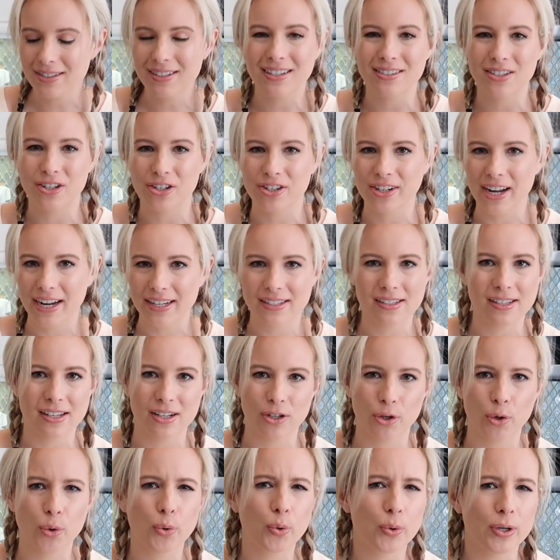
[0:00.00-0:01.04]
because they're nice
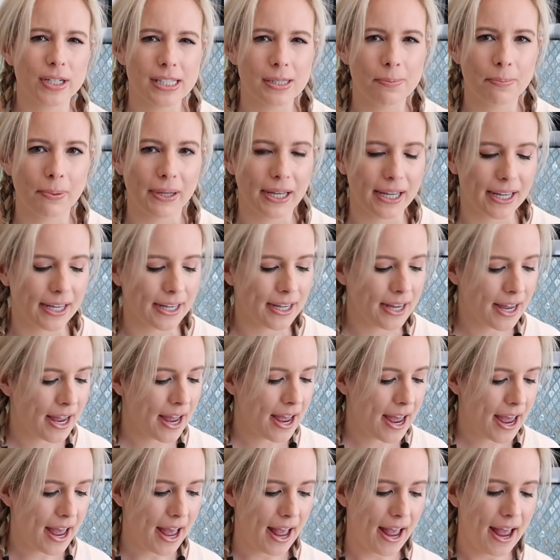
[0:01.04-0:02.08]
and crispy
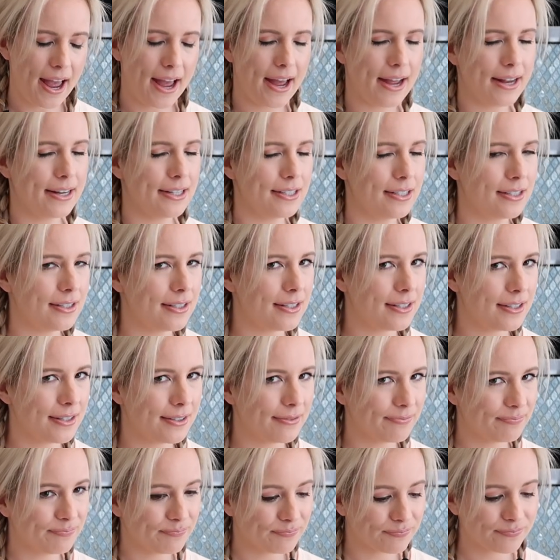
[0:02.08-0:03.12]
and
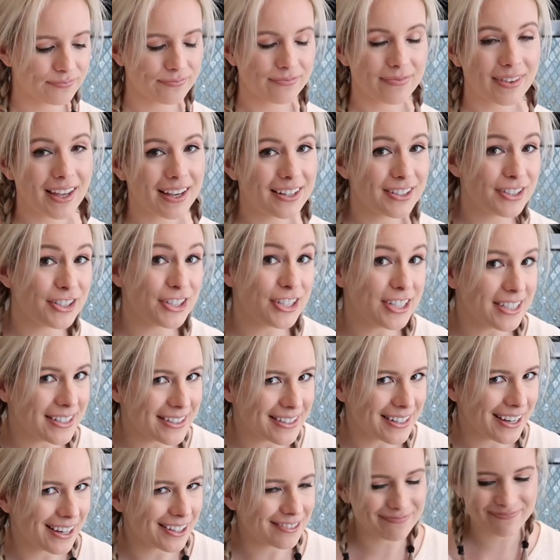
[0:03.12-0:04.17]

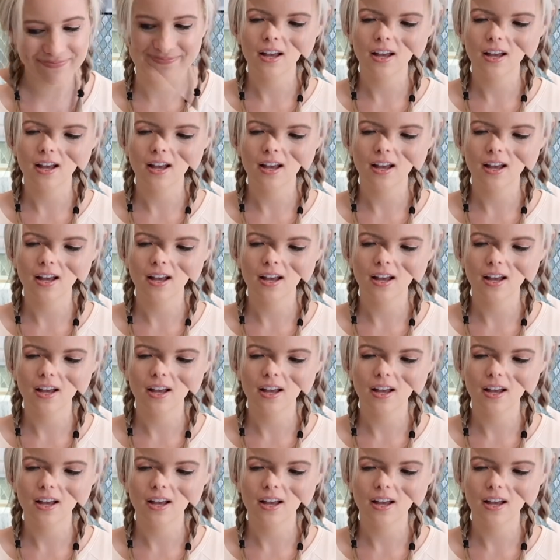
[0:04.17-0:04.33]
cheesy.